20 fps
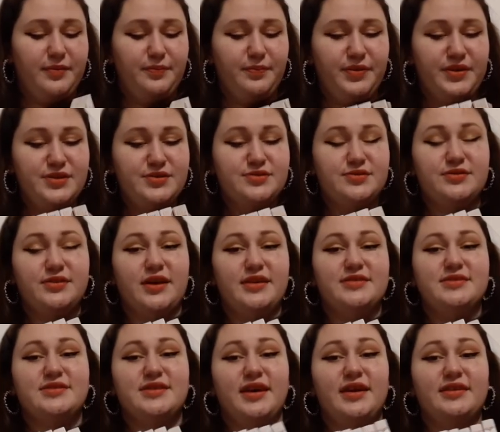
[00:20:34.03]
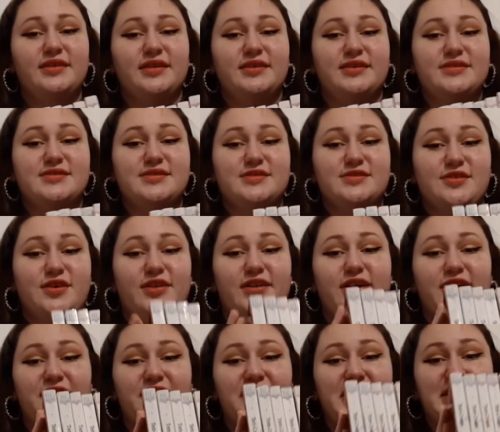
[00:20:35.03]
please do not think that this is all
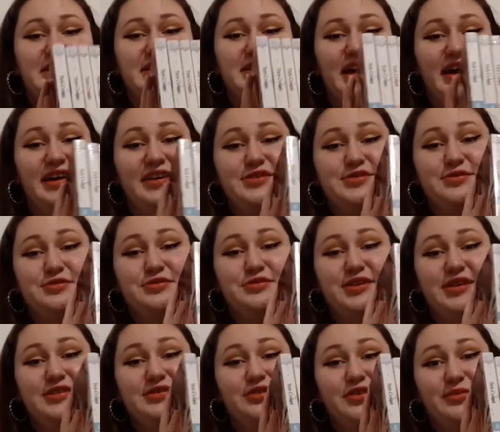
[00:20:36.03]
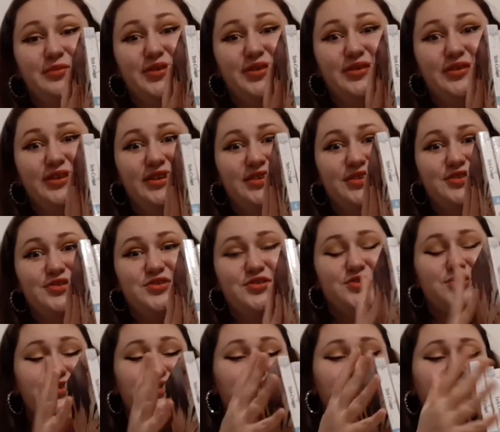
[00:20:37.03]
I read. I do read normal literature
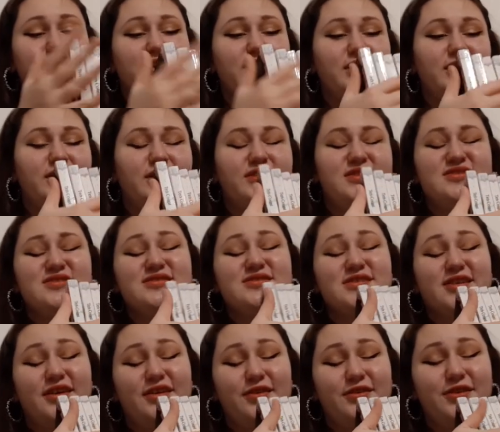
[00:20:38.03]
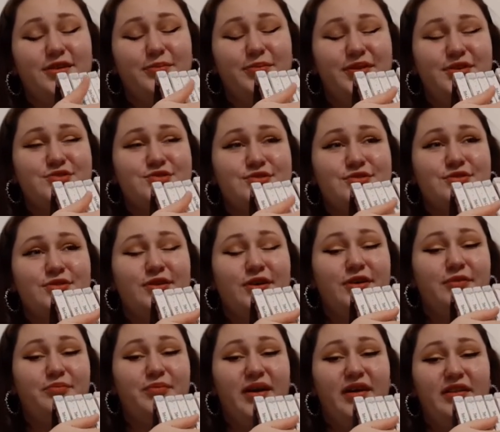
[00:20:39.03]
too. This is a guilty pleasure,
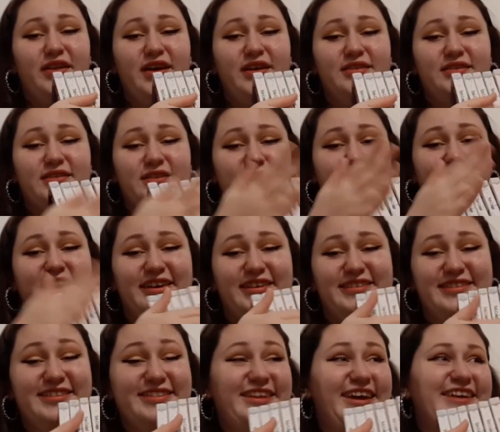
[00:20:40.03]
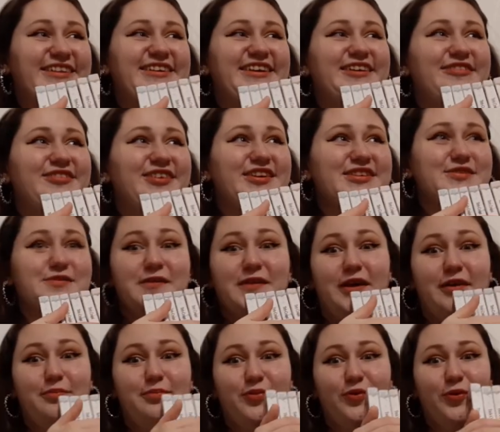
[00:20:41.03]
my late evenings when
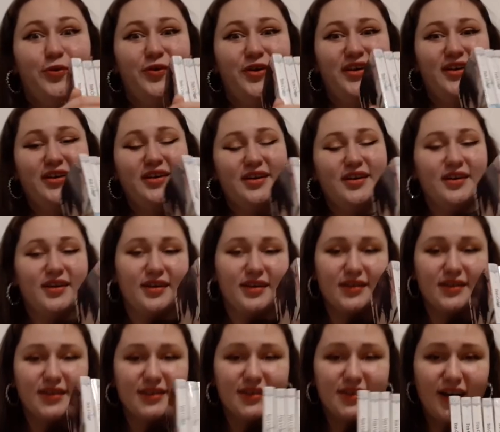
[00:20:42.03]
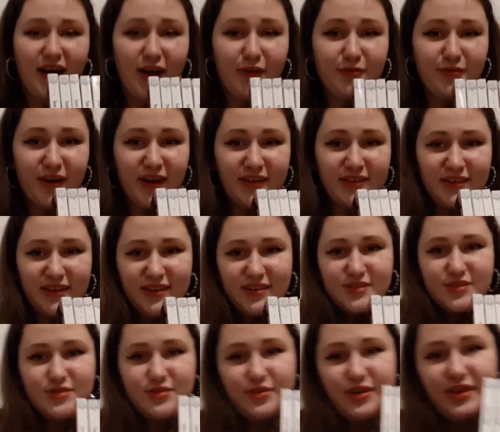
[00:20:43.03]
I'm bored. I find
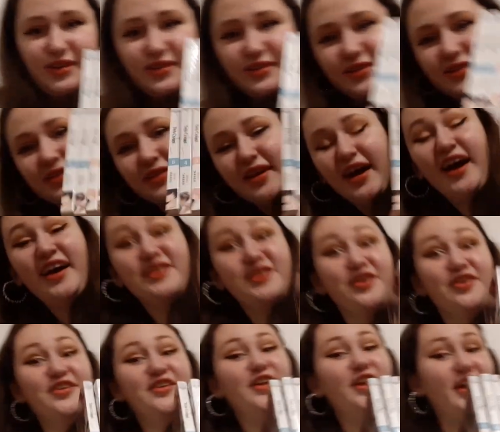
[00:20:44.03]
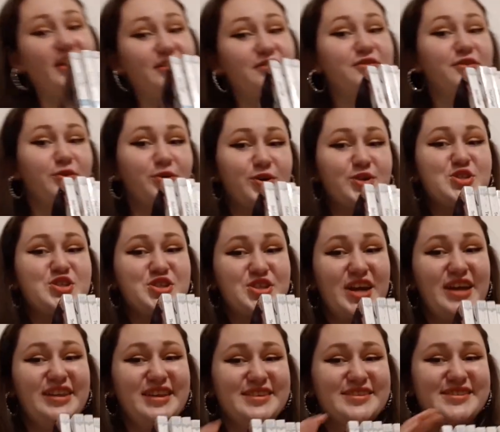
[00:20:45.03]
these to read. I know a lot of
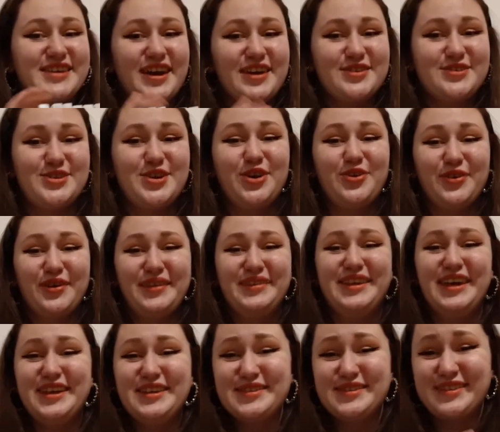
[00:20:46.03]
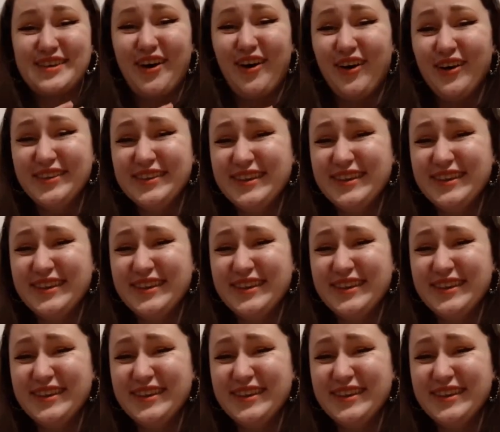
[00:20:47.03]
shady sites to read these on.